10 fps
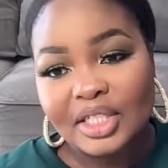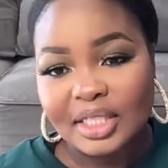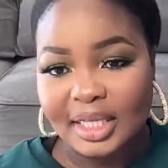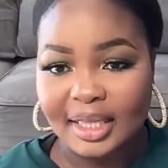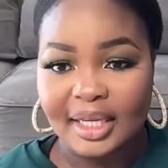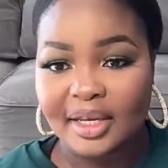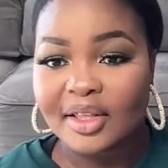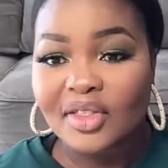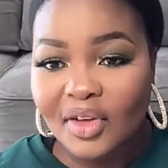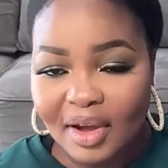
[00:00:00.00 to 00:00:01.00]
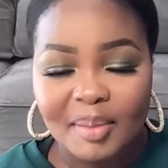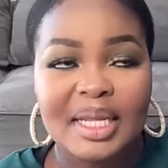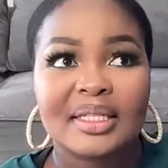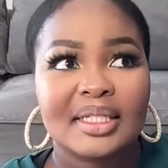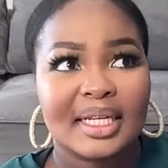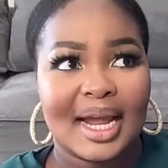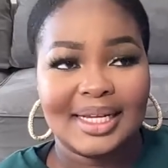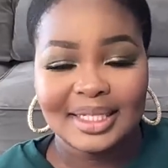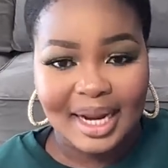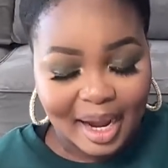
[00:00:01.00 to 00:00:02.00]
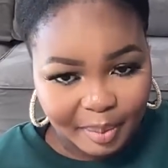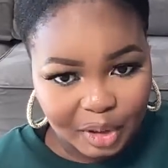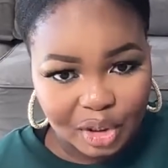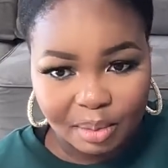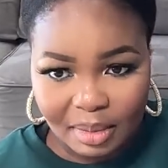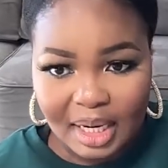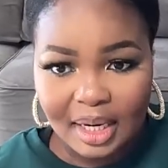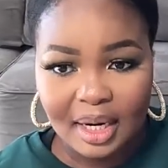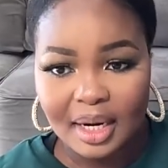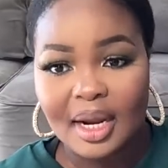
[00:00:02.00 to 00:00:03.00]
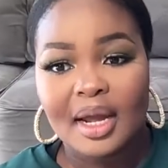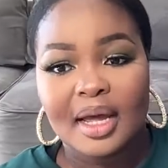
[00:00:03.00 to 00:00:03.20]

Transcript: It's that the other thing. I mean, it hasn't happened to me.